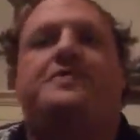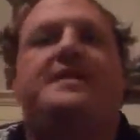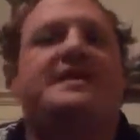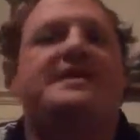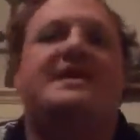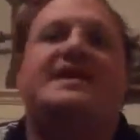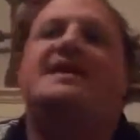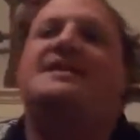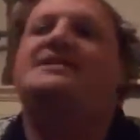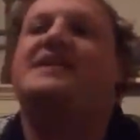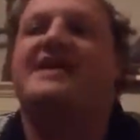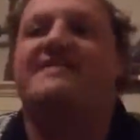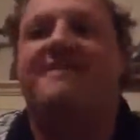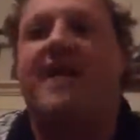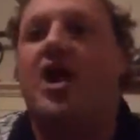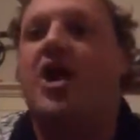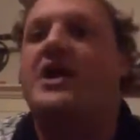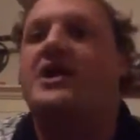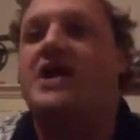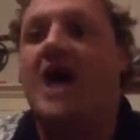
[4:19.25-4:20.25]
That it's a
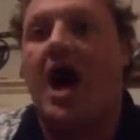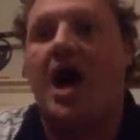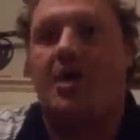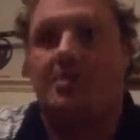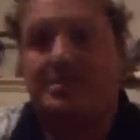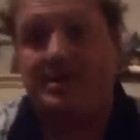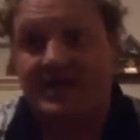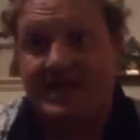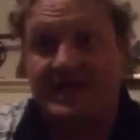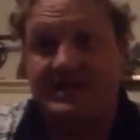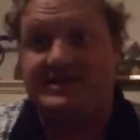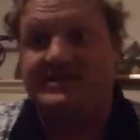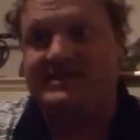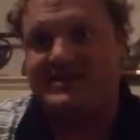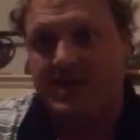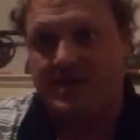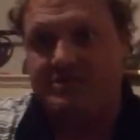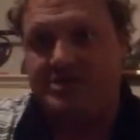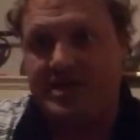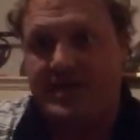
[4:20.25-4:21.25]
very complex
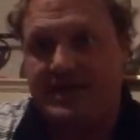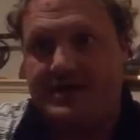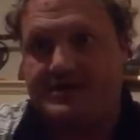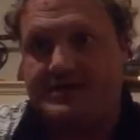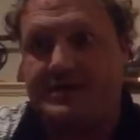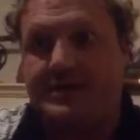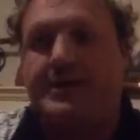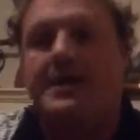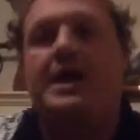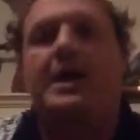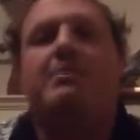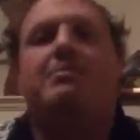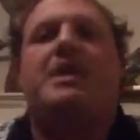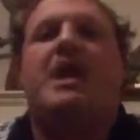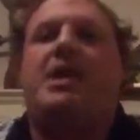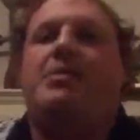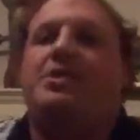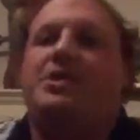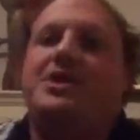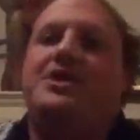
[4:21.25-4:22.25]
subject, but
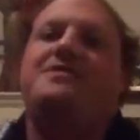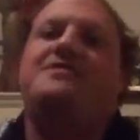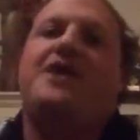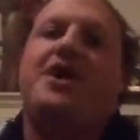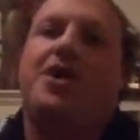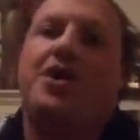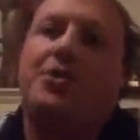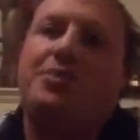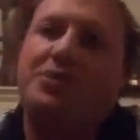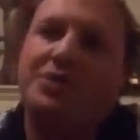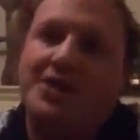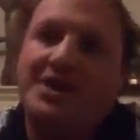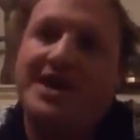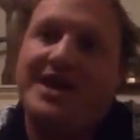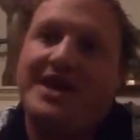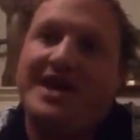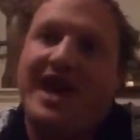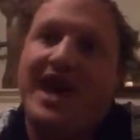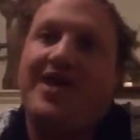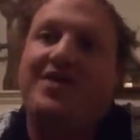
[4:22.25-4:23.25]
I believe there are plenty
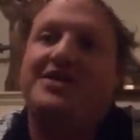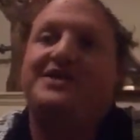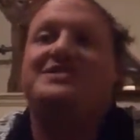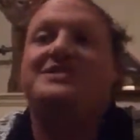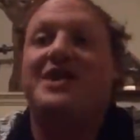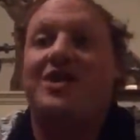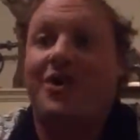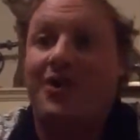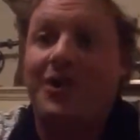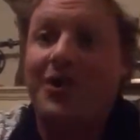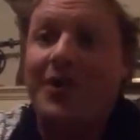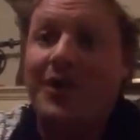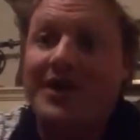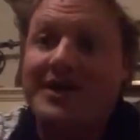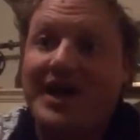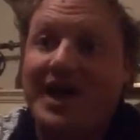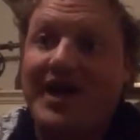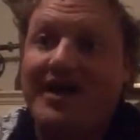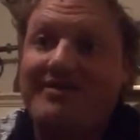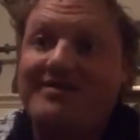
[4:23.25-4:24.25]
of Catholics that are
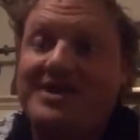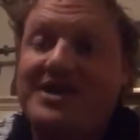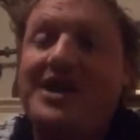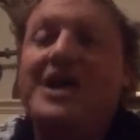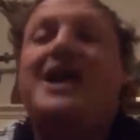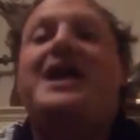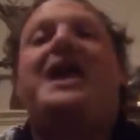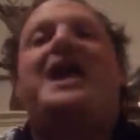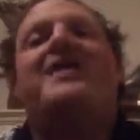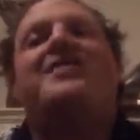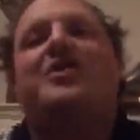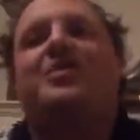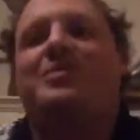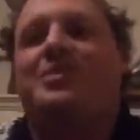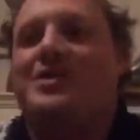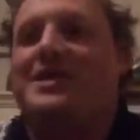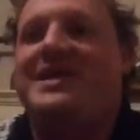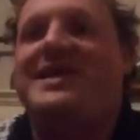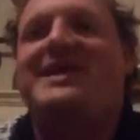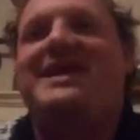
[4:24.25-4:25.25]
going to heaven, and there are
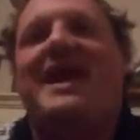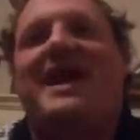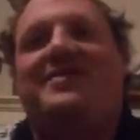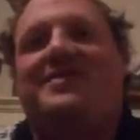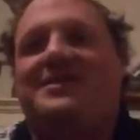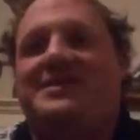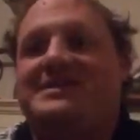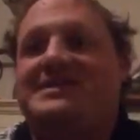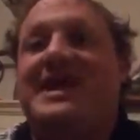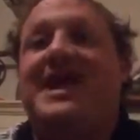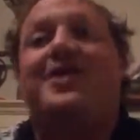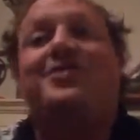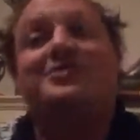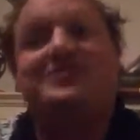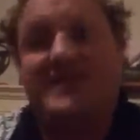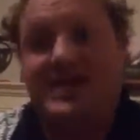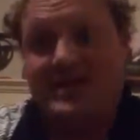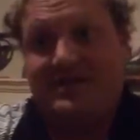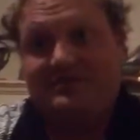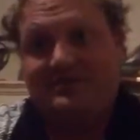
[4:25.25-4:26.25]
plenty of Catholics that are
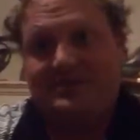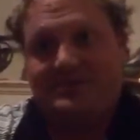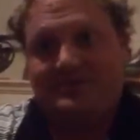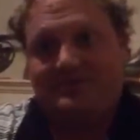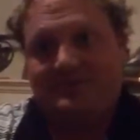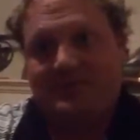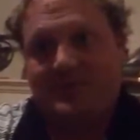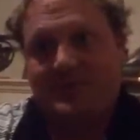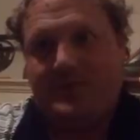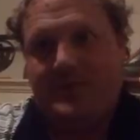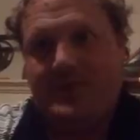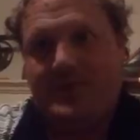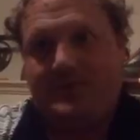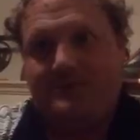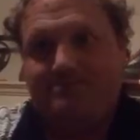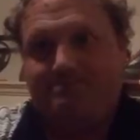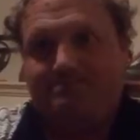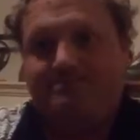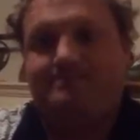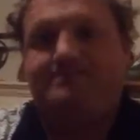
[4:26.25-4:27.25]
saved,
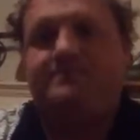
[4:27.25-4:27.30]
okay?